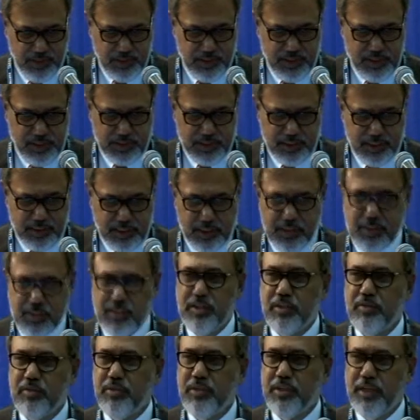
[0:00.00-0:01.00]
There is an
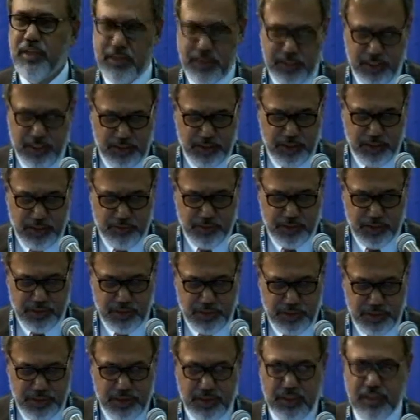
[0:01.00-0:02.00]
ICDDRB diarrhea treatment
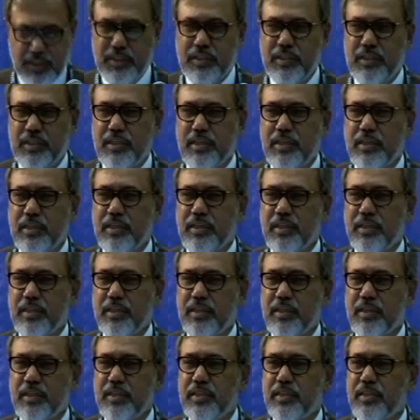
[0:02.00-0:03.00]
center, and
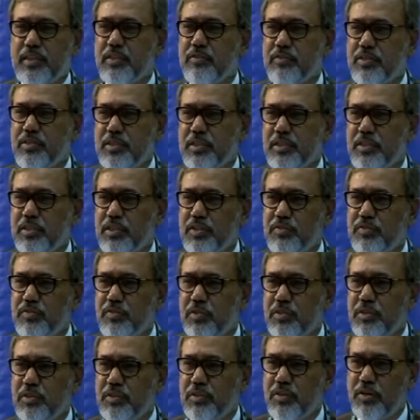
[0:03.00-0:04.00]
there are facilities
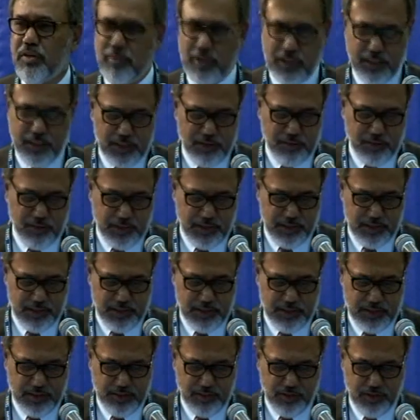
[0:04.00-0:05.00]
for normal
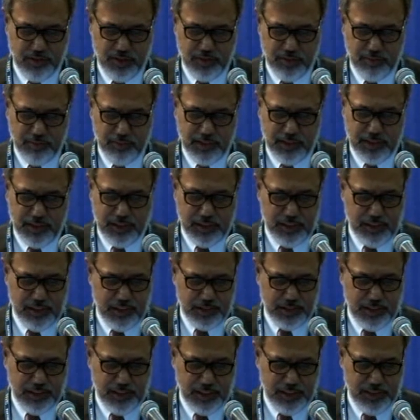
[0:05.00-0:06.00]
deliveries, which is maternal
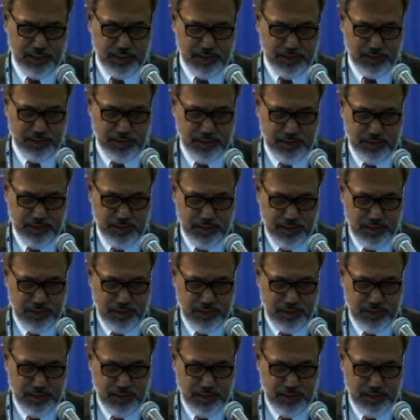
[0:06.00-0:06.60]
child health.